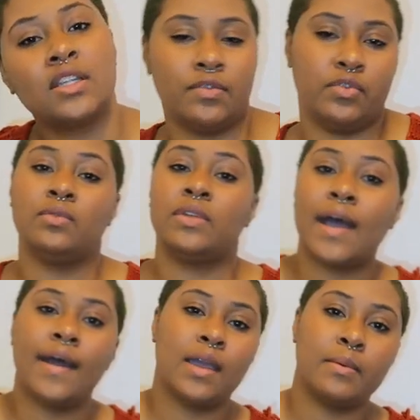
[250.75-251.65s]
If you
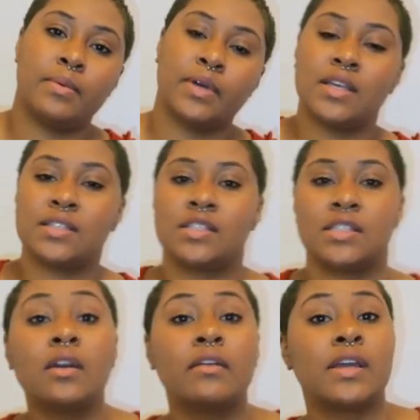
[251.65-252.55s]
died because of
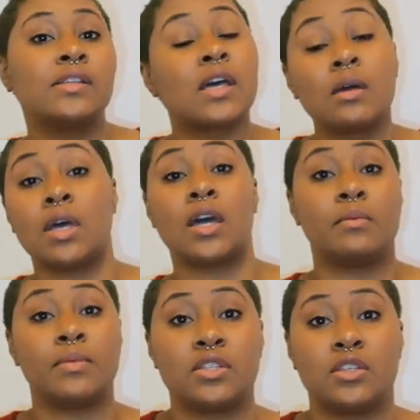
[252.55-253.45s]
cigarettes, I'm not
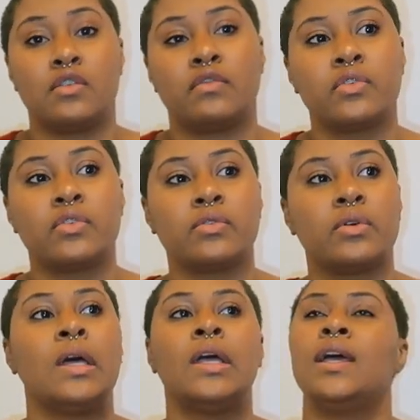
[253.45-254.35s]
coming to your funeral.